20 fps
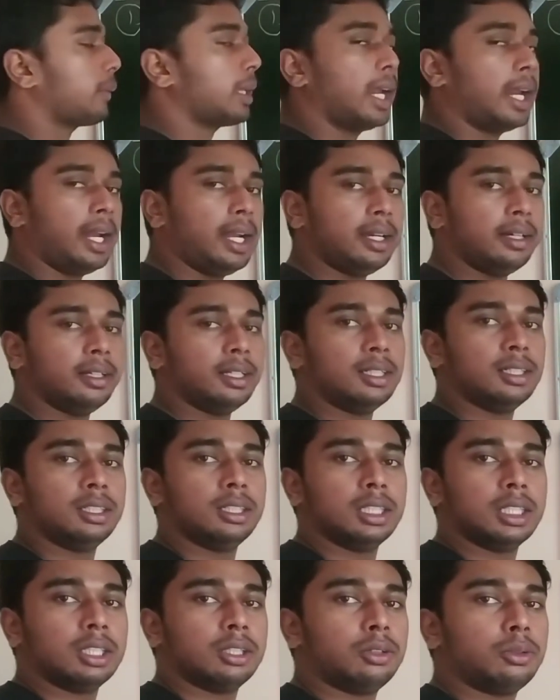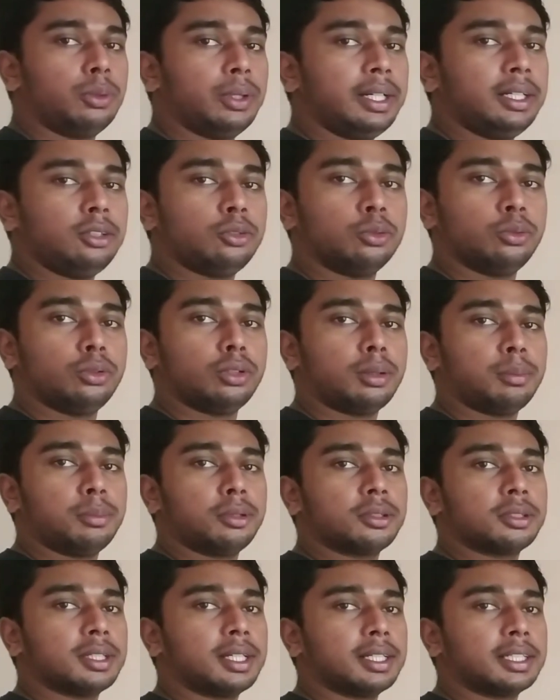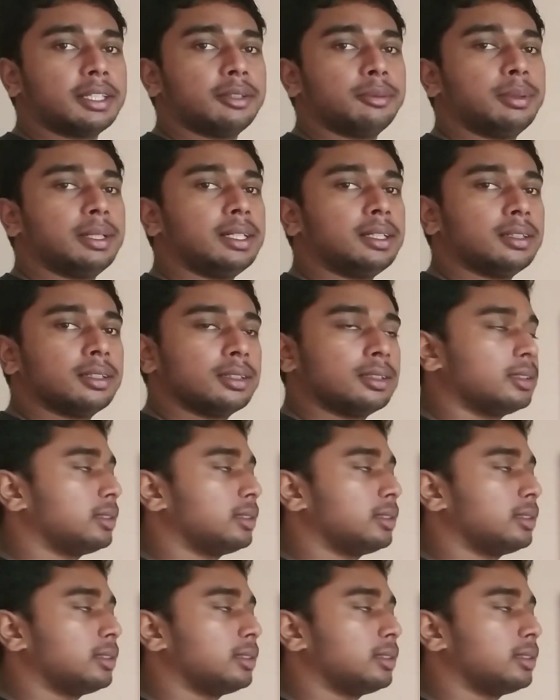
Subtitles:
add when two numbers are given.